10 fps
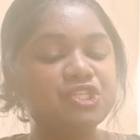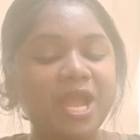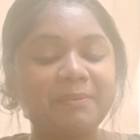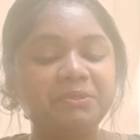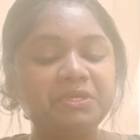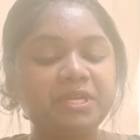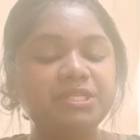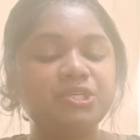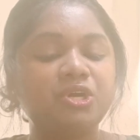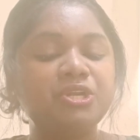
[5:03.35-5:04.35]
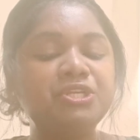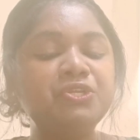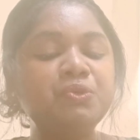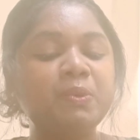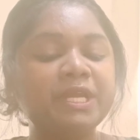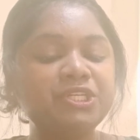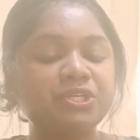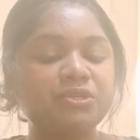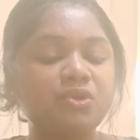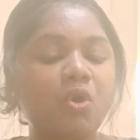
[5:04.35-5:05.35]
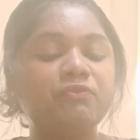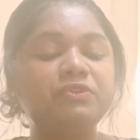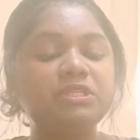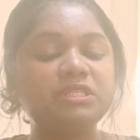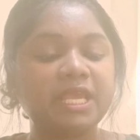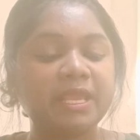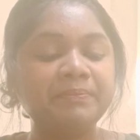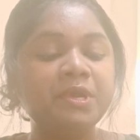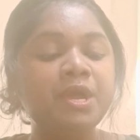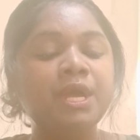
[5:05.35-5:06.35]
chapter is a continuation of the same.